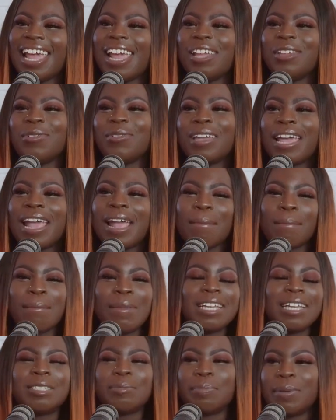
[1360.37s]
and you can't
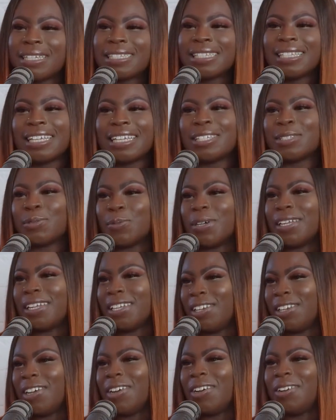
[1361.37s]
mix business yes.
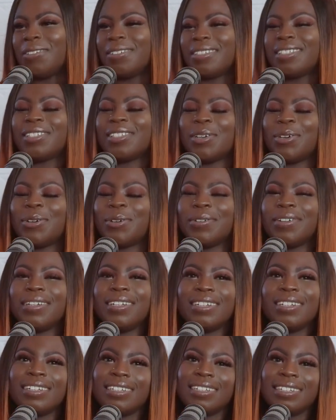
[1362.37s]
with you know so
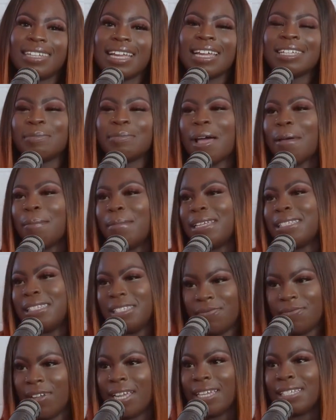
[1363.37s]
yeah. That's my best
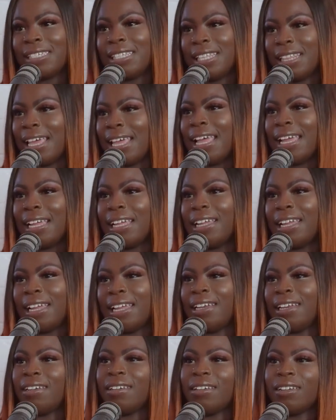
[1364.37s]
advice to that. Yeah,
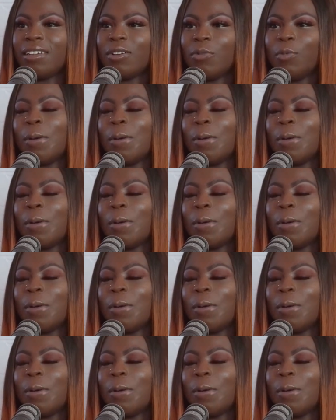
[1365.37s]
and absolutely.